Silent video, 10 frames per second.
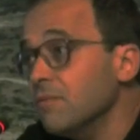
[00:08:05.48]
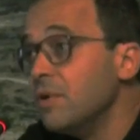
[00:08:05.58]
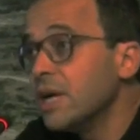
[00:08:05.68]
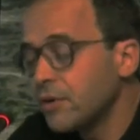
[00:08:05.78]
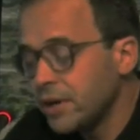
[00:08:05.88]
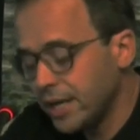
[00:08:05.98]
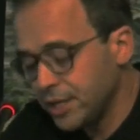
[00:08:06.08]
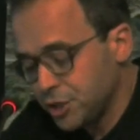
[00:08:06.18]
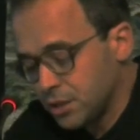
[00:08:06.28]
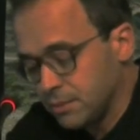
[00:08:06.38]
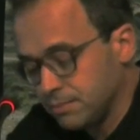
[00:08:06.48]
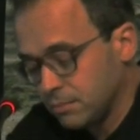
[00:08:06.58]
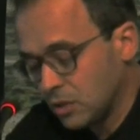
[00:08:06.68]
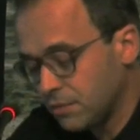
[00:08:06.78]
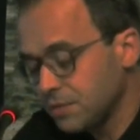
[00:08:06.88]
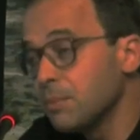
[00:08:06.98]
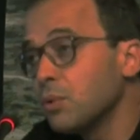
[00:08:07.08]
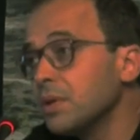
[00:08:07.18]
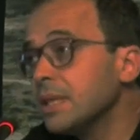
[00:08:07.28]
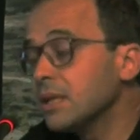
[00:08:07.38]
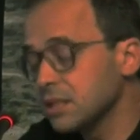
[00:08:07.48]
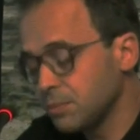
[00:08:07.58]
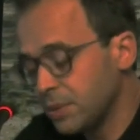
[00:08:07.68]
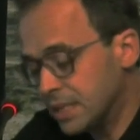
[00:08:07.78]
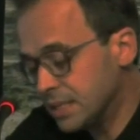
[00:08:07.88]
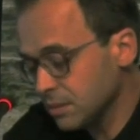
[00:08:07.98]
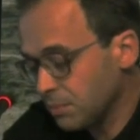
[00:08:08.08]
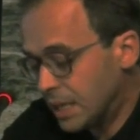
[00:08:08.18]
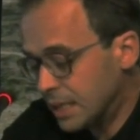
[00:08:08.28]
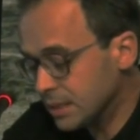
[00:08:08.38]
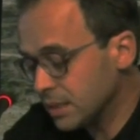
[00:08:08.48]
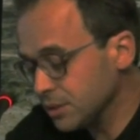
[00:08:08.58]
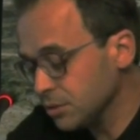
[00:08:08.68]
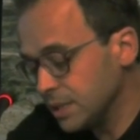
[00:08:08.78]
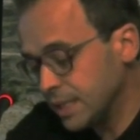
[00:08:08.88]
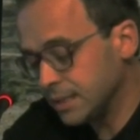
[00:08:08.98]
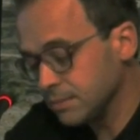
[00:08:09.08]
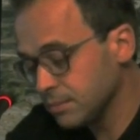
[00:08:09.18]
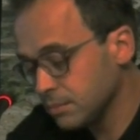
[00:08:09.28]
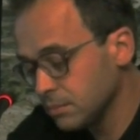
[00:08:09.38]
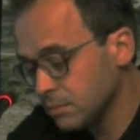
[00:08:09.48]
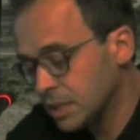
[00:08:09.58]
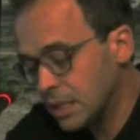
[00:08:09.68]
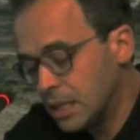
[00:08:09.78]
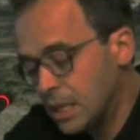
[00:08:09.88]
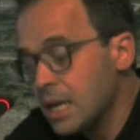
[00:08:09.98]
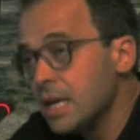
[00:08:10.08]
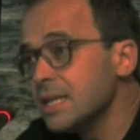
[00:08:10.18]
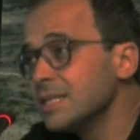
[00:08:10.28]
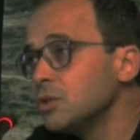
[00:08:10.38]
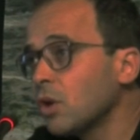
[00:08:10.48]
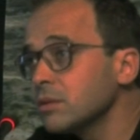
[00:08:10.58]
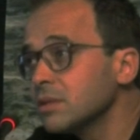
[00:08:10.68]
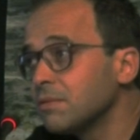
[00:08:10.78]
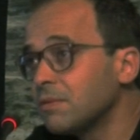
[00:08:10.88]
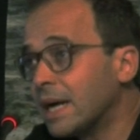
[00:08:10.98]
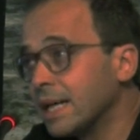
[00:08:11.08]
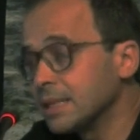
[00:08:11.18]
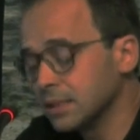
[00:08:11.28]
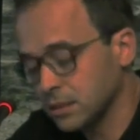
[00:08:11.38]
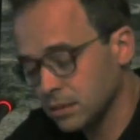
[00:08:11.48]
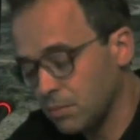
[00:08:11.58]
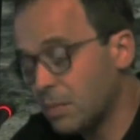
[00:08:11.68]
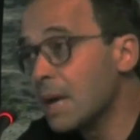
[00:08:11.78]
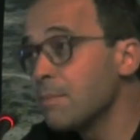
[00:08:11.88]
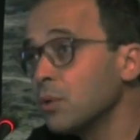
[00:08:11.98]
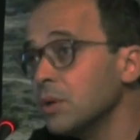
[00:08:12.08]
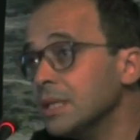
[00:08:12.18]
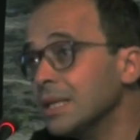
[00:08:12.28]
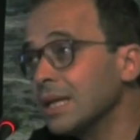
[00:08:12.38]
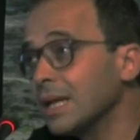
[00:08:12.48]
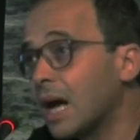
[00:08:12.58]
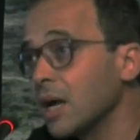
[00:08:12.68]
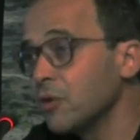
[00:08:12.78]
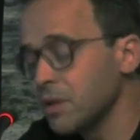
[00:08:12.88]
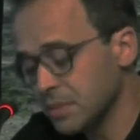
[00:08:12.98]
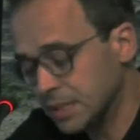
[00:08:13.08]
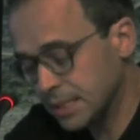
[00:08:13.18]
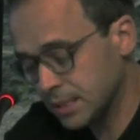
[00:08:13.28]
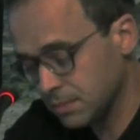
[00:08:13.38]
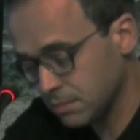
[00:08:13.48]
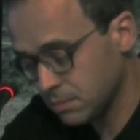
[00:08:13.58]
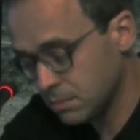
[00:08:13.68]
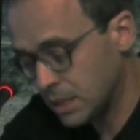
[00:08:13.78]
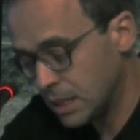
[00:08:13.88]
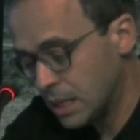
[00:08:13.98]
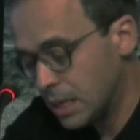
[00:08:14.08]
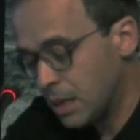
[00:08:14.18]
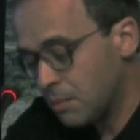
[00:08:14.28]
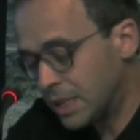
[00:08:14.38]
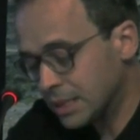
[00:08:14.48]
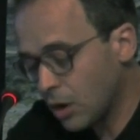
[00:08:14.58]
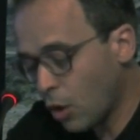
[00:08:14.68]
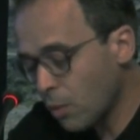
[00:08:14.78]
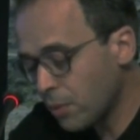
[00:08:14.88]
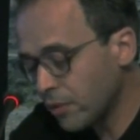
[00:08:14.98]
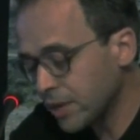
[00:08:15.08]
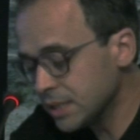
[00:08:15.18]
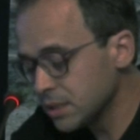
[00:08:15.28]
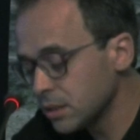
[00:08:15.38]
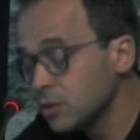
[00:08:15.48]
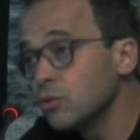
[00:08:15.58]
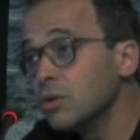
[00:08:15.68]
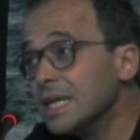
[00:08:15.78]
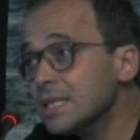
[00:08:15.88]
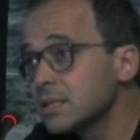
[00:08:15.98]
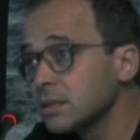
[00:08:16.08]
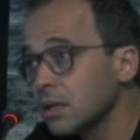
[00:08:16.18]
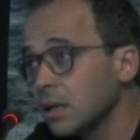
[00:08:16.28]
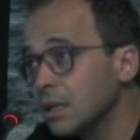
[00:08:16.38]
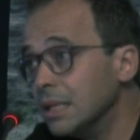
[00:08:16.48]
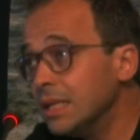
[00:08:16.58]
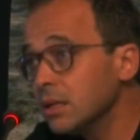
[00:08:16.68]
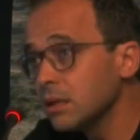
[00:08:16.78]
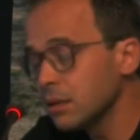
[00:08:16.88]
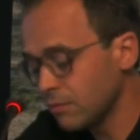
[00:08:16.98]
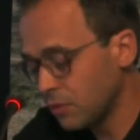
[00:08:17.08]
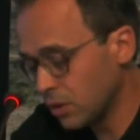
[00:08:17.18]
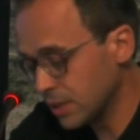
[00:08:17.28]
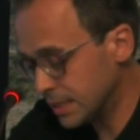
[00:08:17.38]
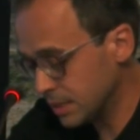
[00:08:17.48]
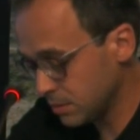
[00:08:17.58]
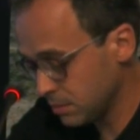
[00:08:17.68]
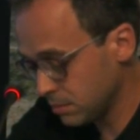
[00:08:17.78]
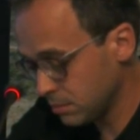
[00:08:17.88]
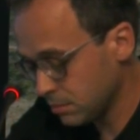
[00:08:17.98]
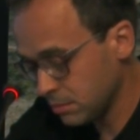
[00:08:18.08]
The very nature of the political space in Palestine today is not defined by political agreements, but operates through its legal voids,